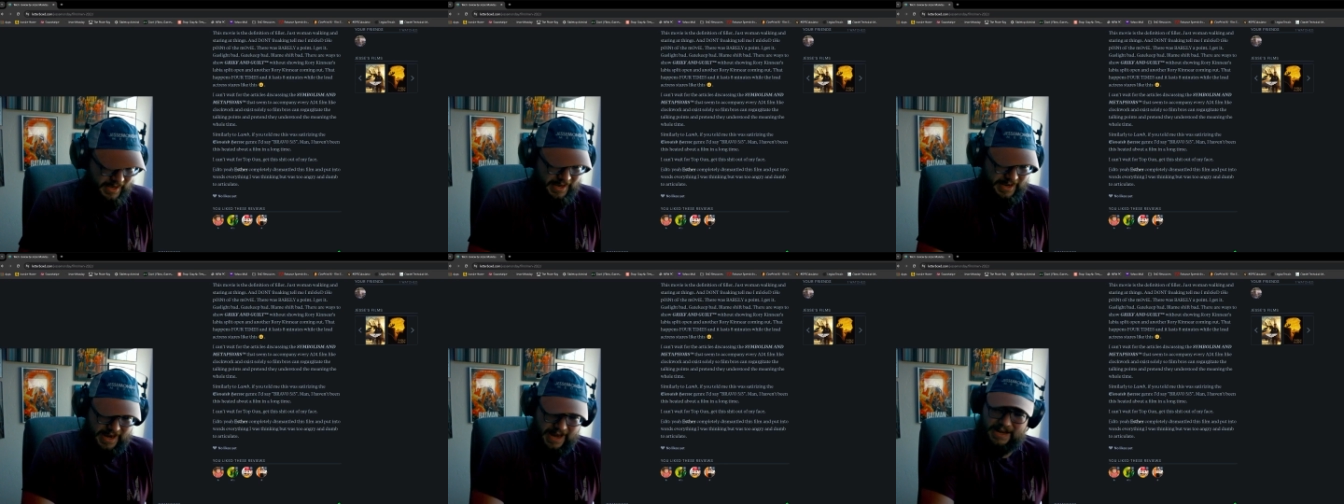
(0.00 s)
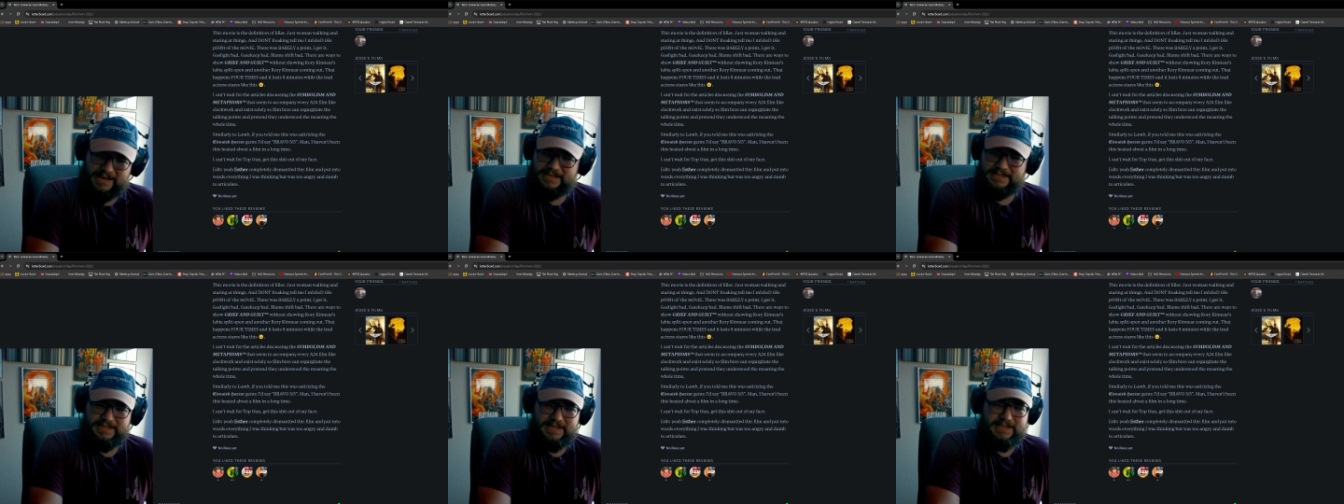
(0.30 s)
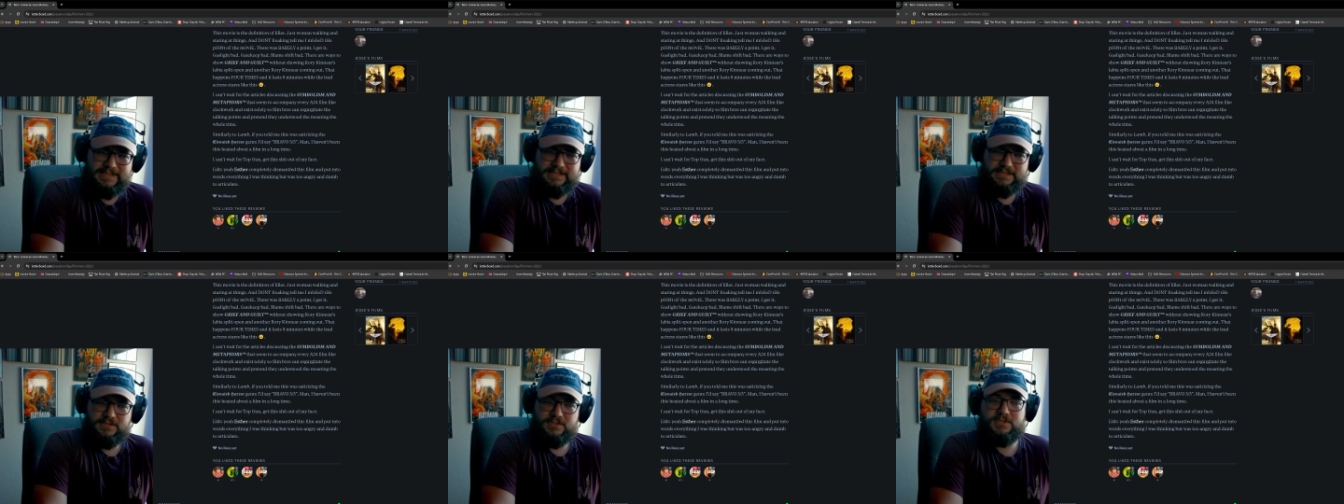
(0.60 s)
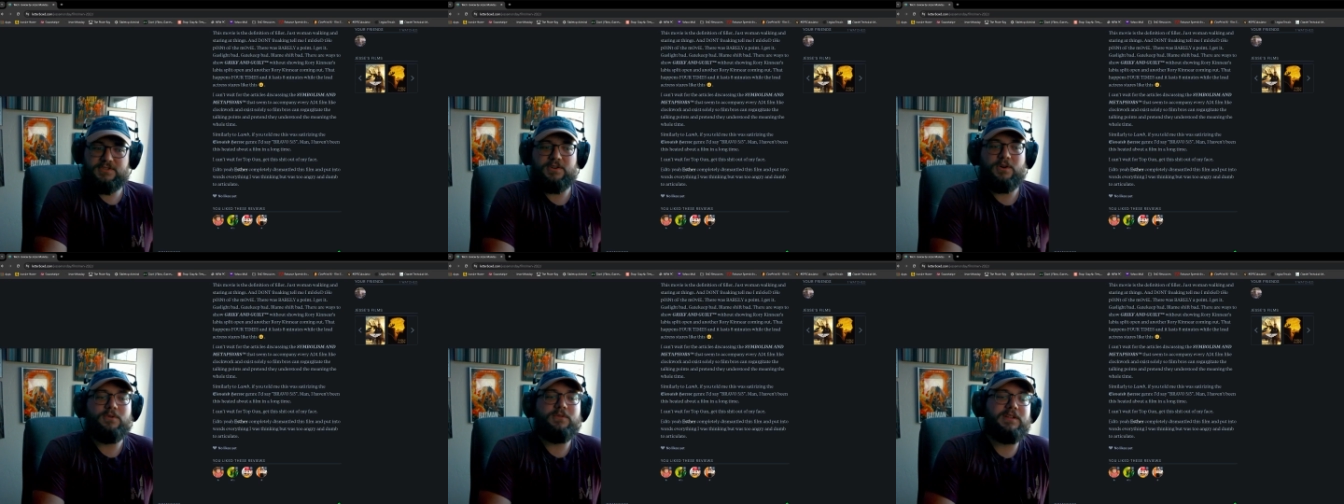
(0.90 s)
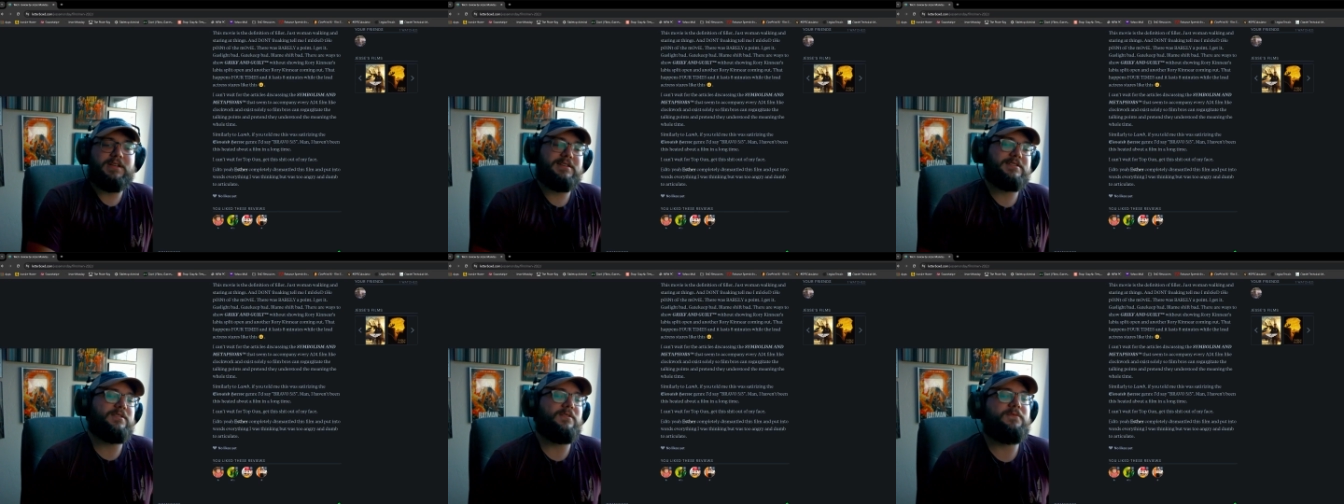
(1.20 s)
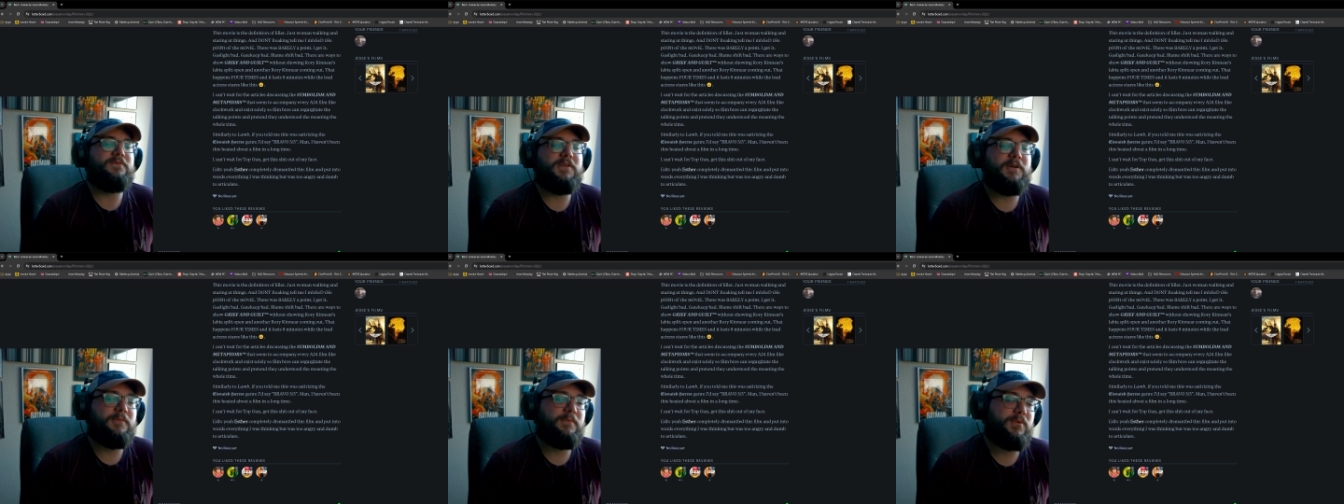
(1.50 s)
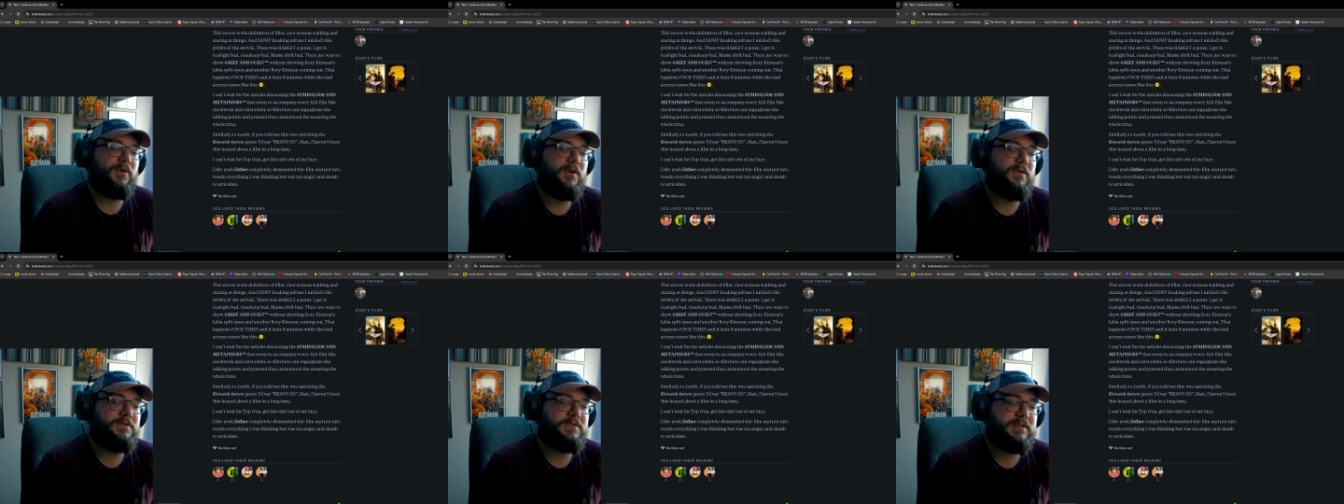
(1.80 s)
and exist solely so film
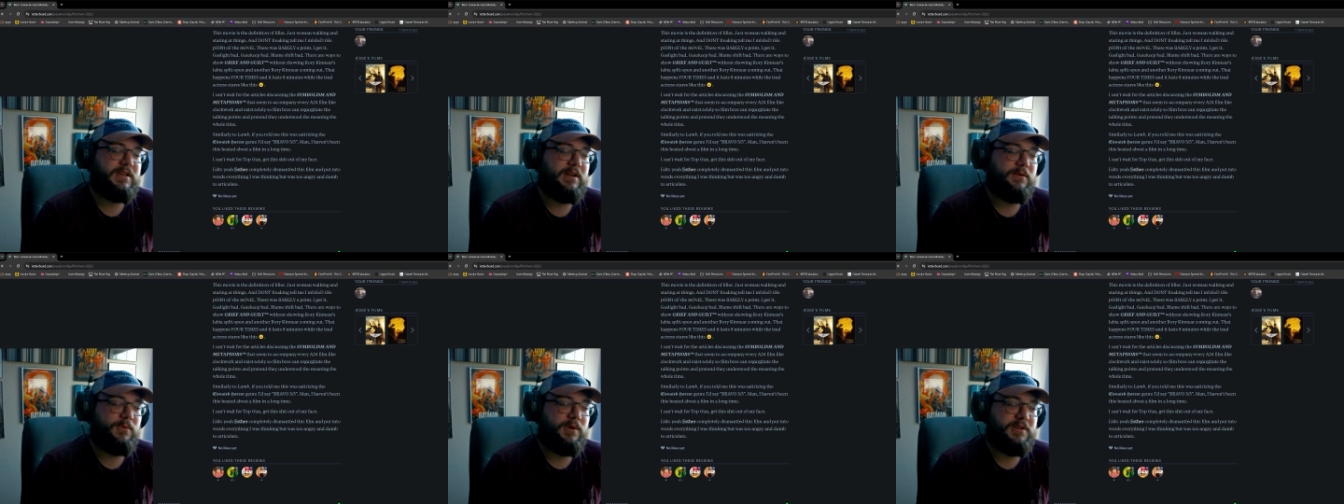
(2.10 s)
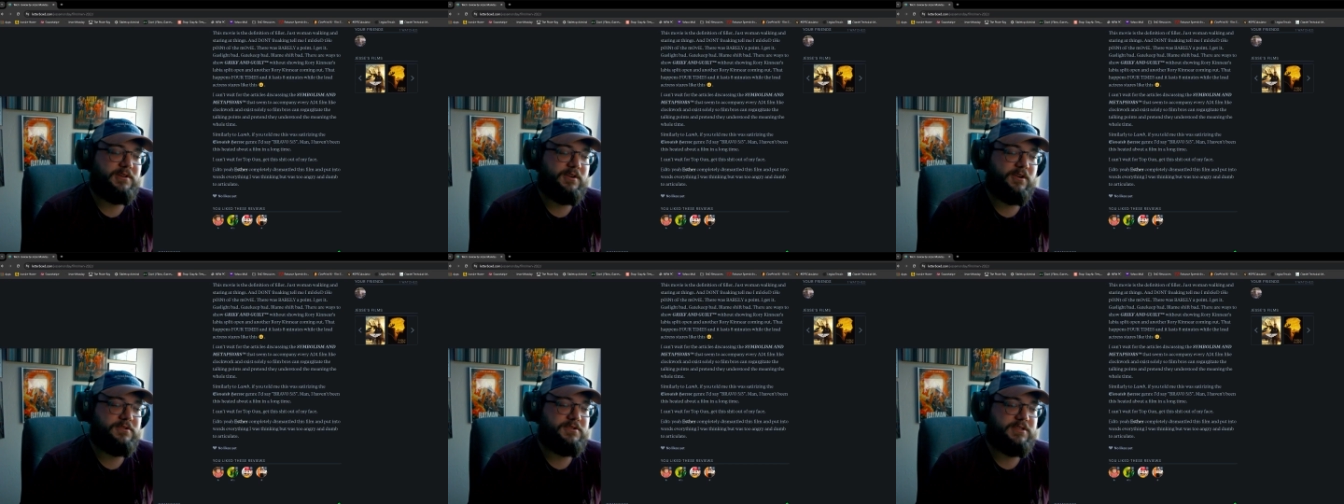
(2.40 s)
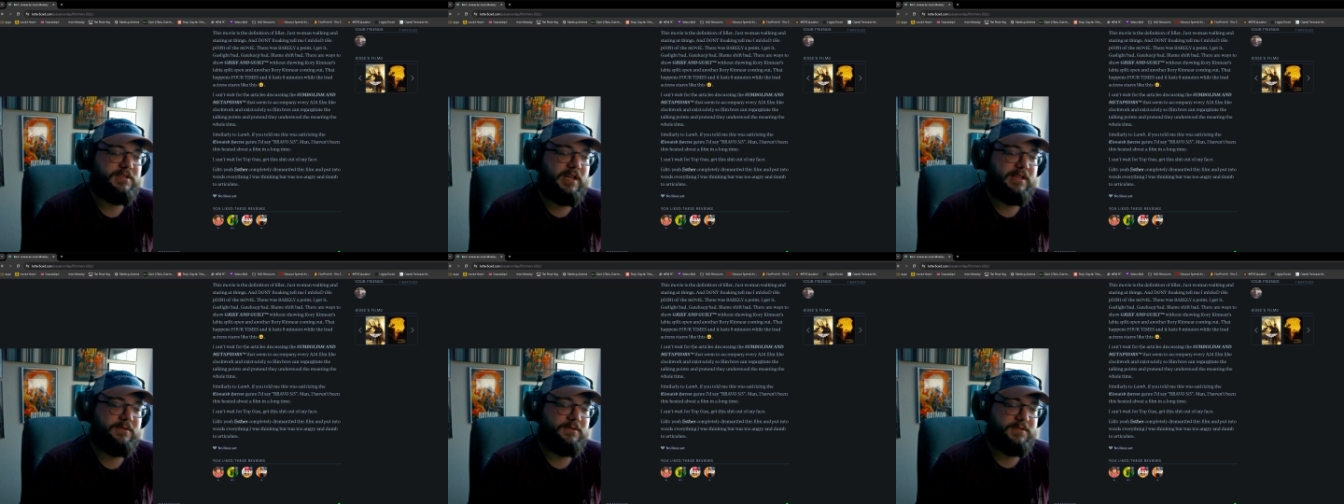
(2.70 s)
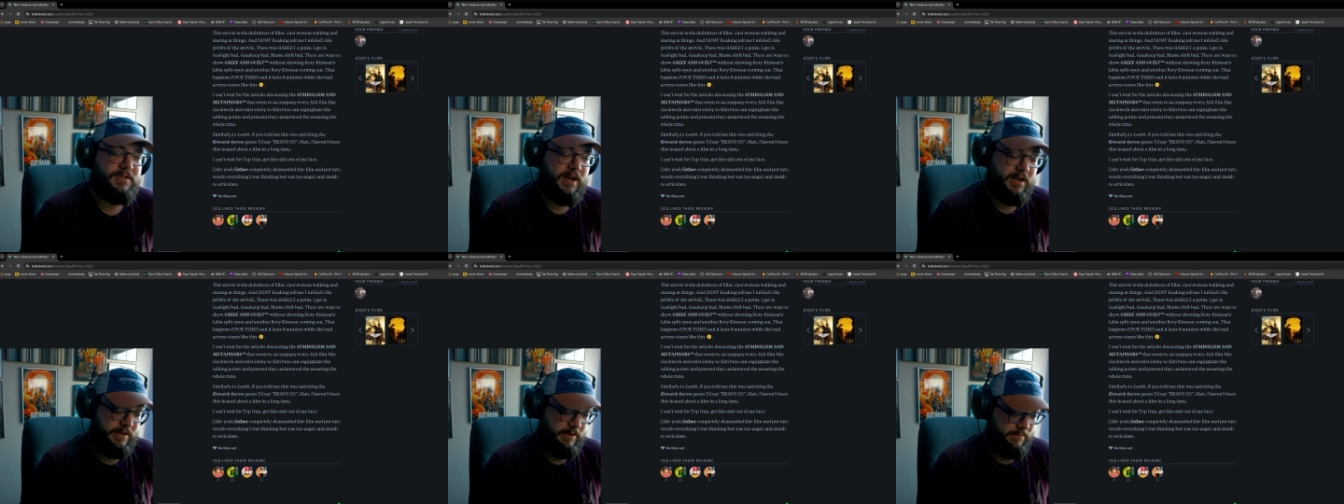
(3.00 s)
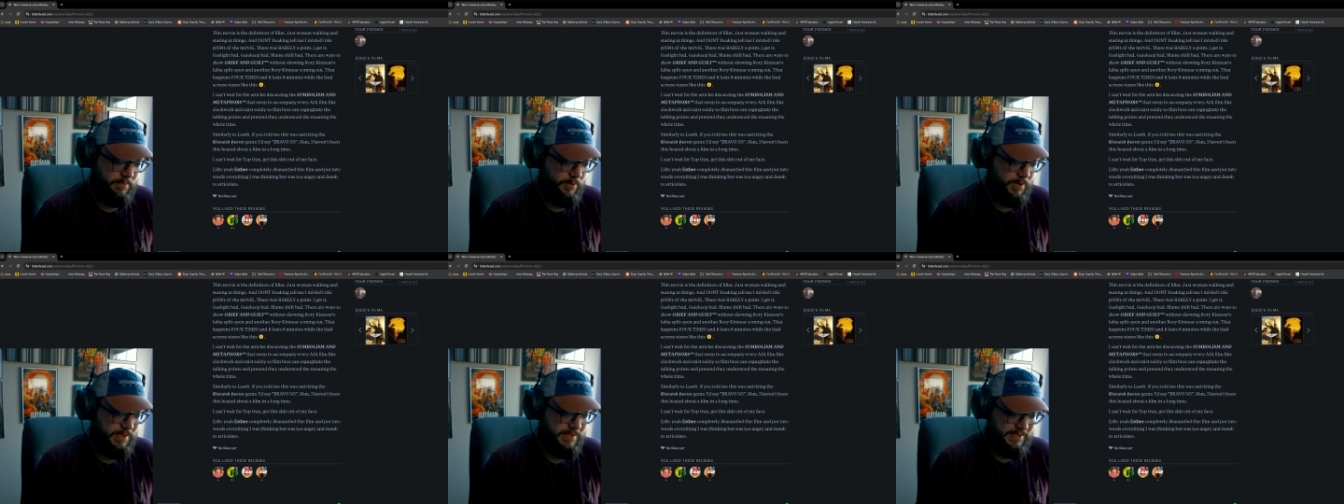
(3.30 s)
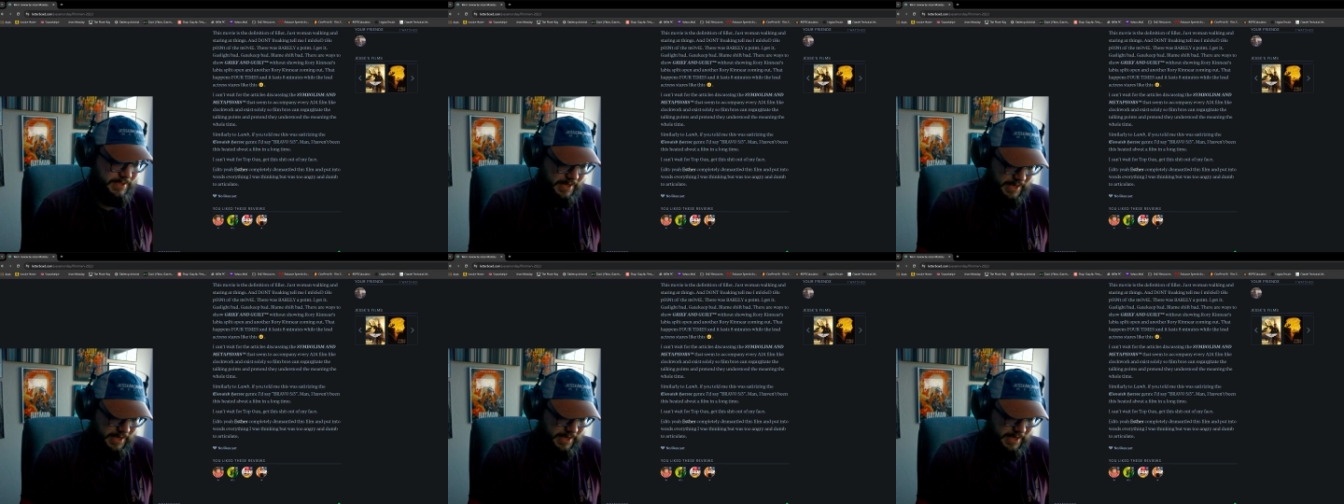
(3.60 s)
bros can regurgitate their talking points